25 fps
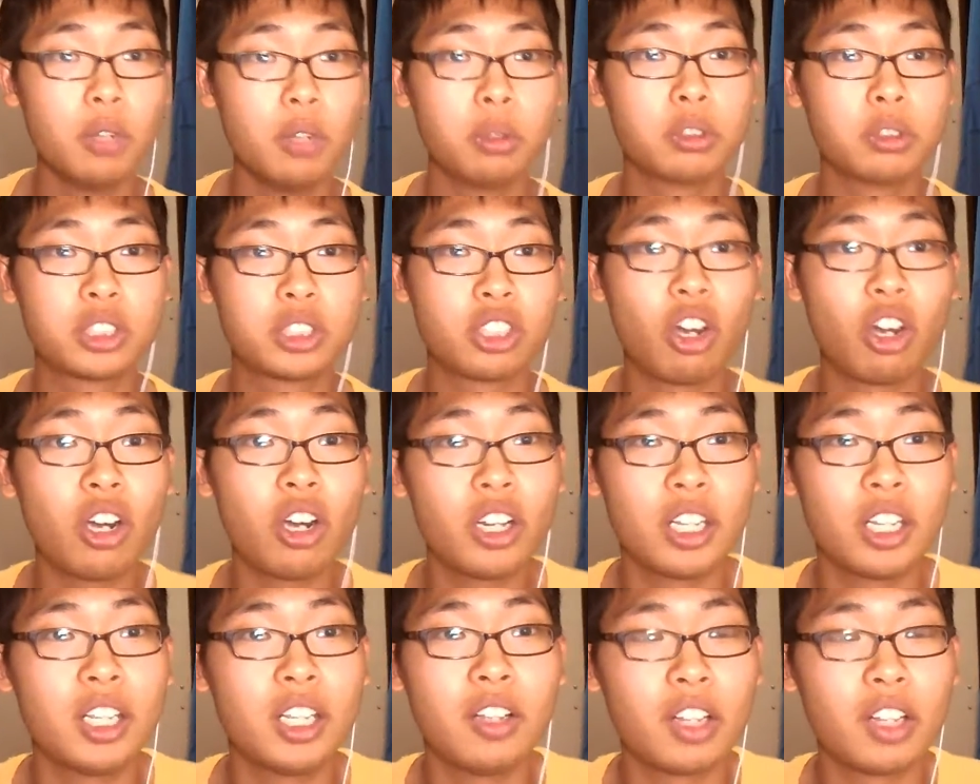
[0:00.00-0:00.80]
I'm
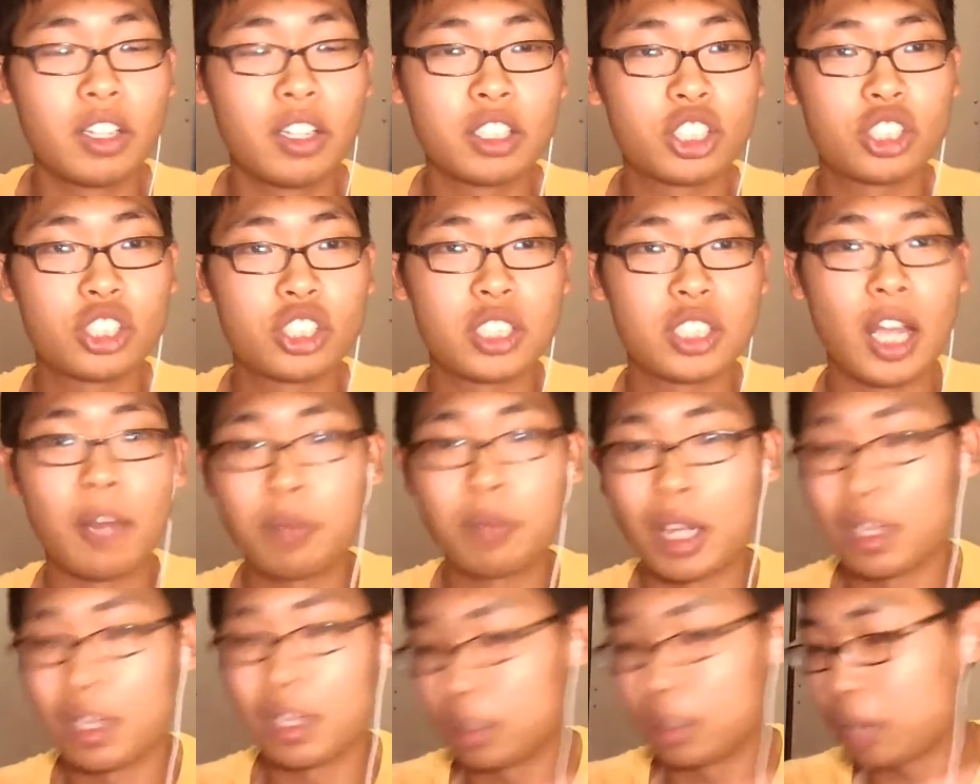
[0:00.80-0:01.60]
sorry, it's just I'm
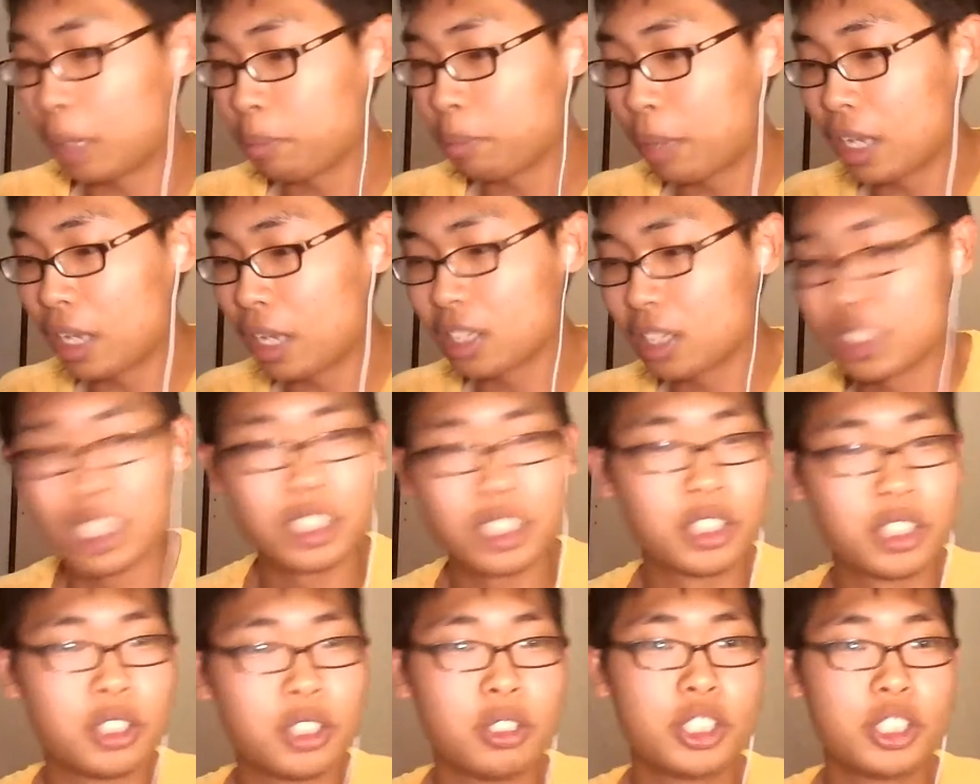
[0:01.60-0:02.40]
not paying
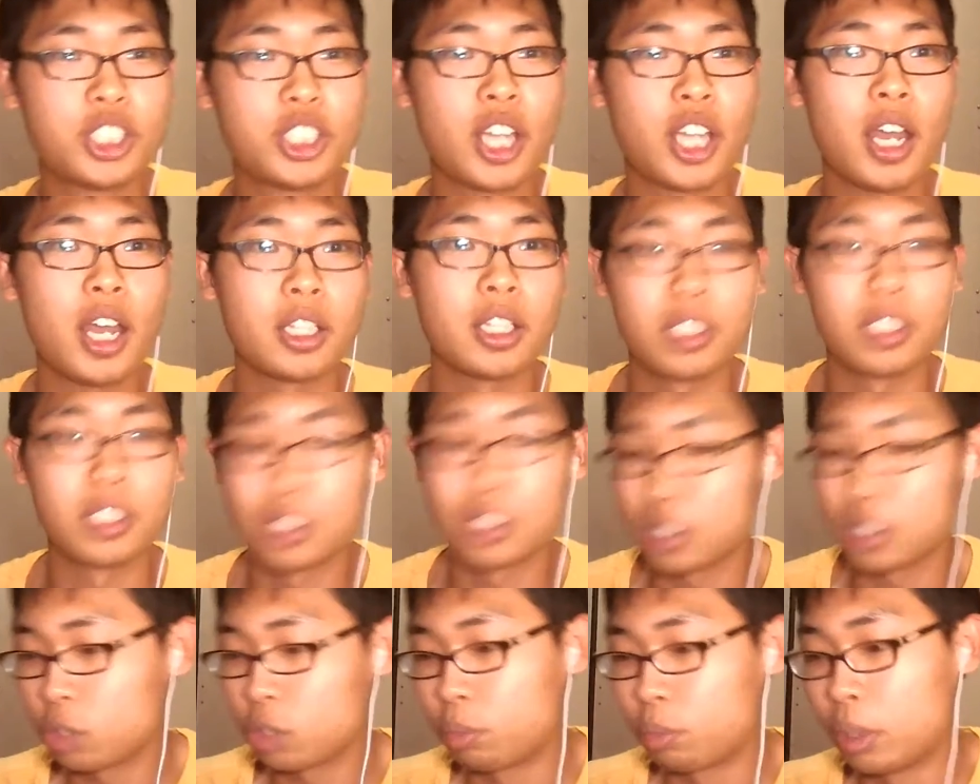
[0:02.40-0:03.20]
attention to the chat,
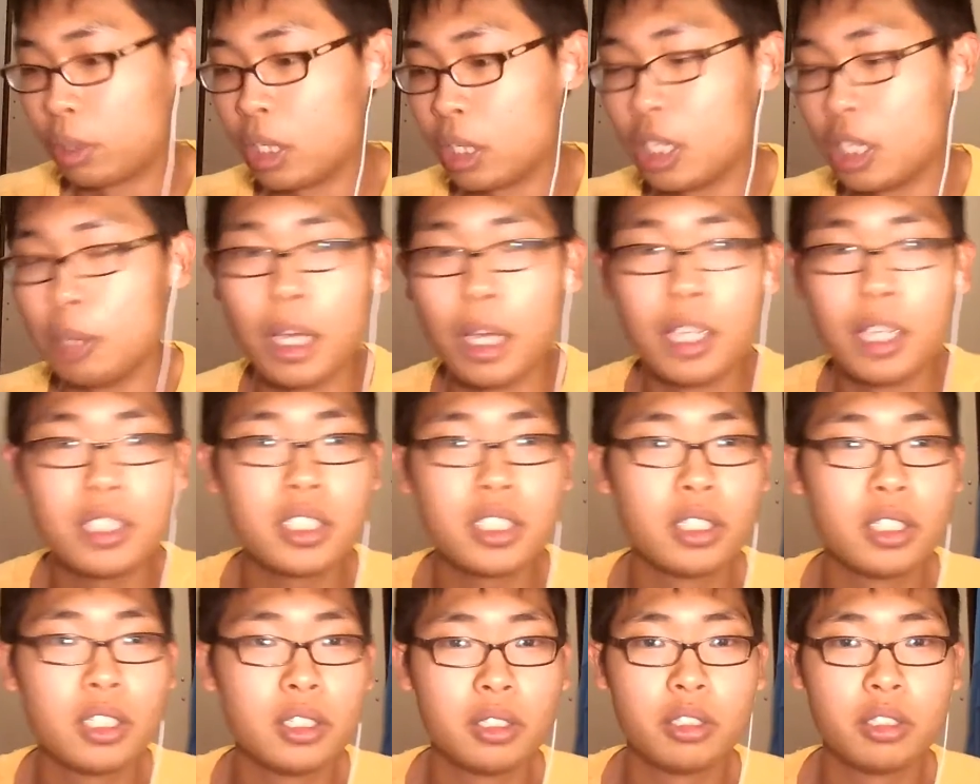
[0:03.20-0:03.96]
cremate.